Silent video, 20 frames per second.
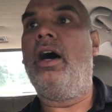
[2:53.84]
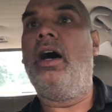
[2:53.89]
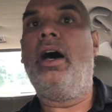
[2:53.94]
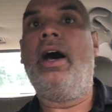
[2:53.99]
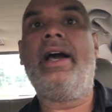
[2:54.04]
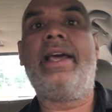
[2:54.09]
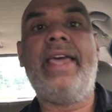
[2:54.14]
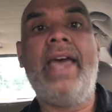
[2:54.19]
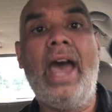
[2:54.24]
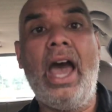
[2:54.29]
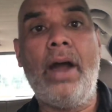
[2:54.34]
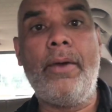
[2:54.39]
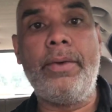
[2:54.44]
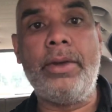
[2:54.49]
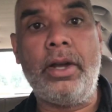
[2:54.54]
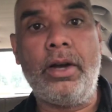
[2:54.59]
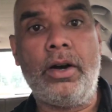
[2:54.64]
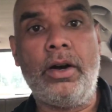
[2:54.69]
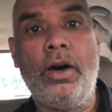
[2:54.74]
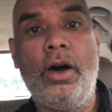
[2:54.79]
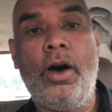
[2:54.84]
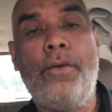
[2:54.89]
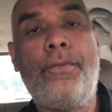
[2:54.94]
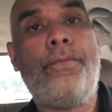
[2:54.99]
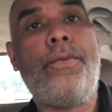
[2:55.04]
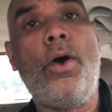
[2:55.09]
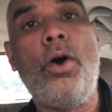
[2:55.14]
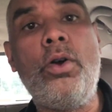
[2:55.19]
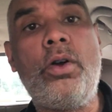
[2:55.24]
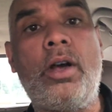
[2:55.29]
a carrier, a
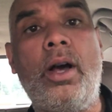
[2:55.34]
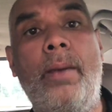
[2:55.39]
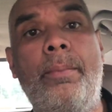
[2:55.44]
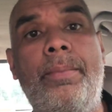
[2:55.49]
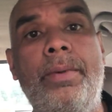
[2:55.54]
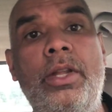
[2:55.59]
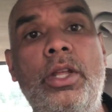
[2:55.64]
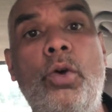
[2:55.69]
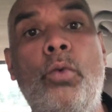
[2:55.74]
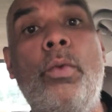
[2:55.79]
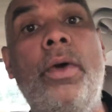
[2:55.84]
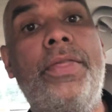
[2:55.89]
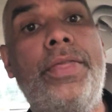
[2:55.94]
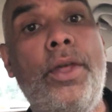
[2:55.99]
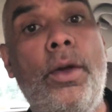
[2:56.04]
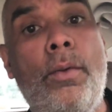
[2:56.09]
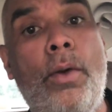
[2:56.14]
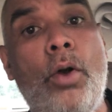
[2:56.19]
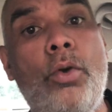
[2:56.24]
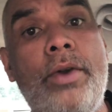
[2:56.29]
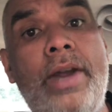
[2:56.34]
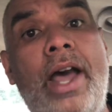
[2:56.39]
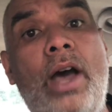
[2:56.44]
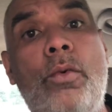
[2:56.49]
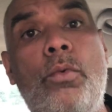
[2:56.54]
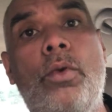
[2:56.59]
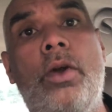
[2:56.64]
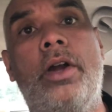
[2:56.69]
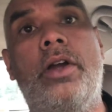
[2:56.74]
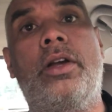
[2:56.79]
phone company with their own
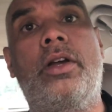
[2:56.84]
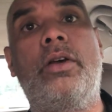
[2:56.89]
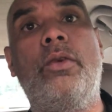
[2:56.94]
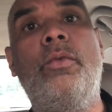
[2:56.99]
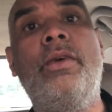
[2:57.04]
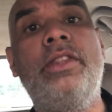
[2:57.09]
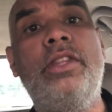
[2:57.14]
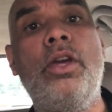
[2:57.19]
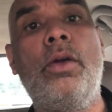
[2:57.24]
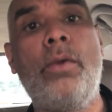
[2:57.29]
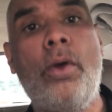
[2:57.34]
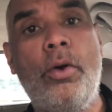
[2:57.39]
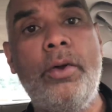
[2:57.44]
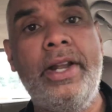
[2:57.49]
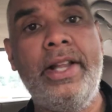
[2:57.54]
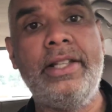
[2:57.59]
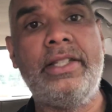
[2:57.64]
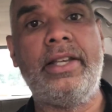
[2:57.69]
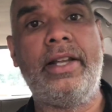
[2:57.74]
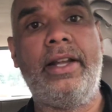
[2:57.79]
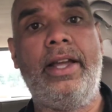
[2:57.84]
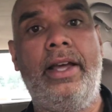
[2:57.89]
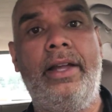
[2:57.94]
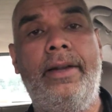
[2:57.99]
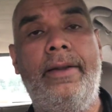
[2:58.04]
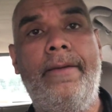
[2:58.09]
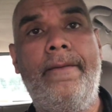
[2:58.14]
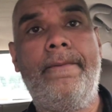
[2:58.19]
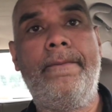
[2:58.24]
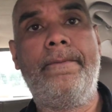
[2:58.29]
network, with their own internet,
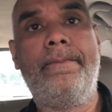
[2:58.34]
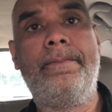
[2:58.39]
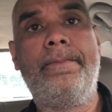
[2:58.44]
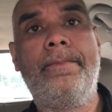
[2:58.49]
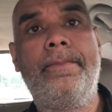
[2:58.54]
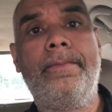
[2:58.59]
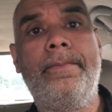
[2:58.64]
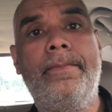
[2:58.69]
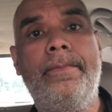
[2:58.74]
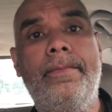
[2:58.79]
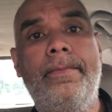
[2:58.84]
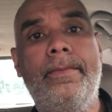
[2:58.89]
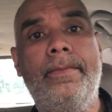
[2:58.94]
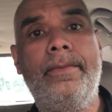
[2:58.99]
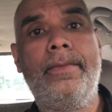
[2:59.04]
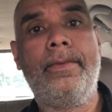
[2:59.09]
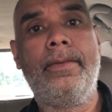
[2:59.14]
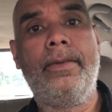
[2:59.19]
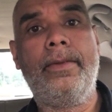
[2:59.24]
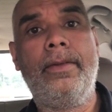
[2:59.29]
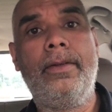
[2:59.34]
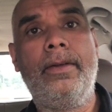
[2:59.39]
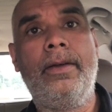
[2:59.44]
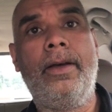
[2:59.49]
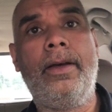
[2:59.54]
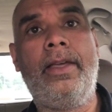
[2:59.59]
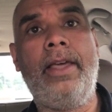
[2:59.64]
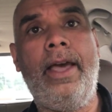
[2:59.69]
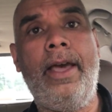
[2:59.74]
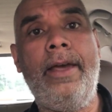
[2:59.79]

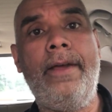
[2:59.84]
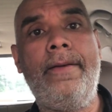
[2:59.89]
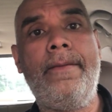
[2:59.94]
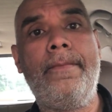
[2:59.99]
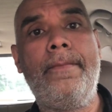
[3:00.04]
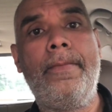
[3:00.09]
okay?